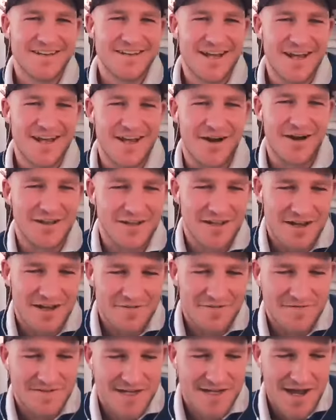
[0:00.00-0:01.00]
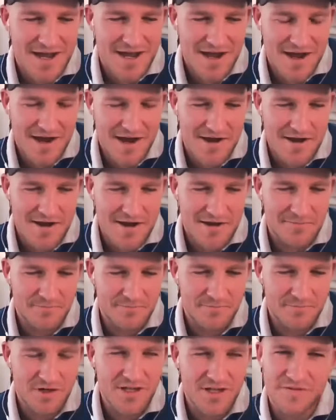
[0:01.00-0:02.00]
loved
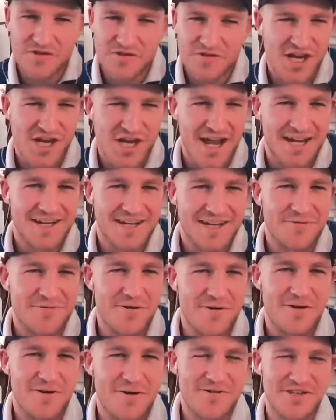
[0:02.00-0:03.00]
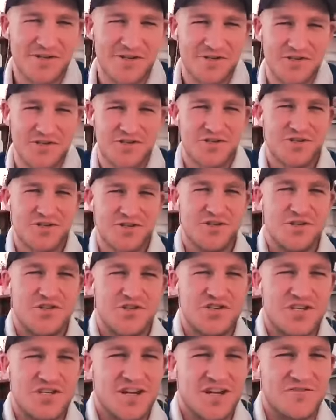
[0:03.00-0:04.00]
Shaq. I'm a huge
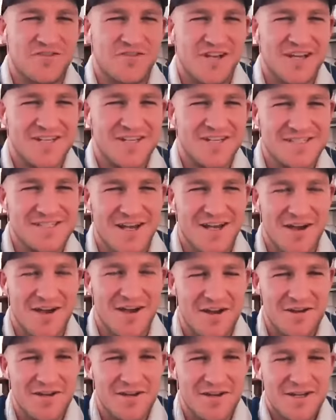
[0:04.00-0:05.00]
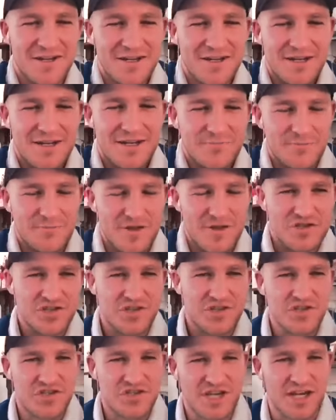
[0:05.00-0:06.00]
Shaq fan. So the
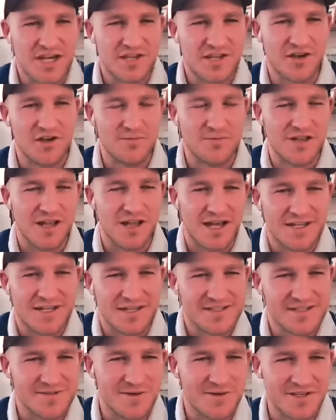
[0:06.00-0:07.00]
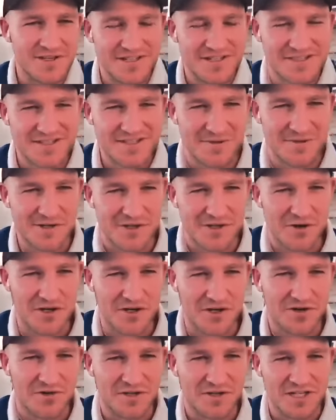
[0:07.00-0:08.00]
Shaq Kobe Lakers, I mean, there's so many
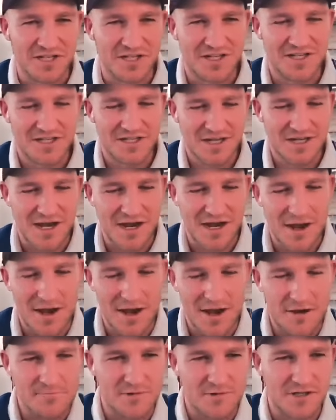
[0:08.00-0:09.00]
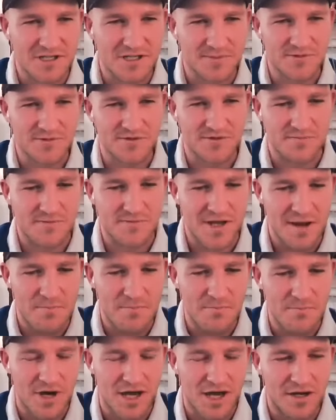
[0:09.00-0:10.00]
iconic clips from
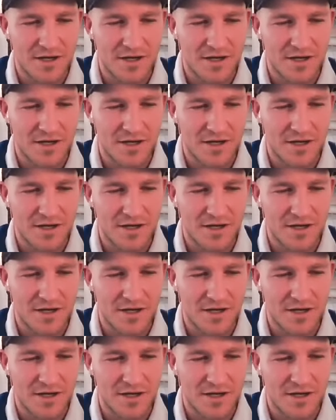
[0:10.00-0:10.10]
them, but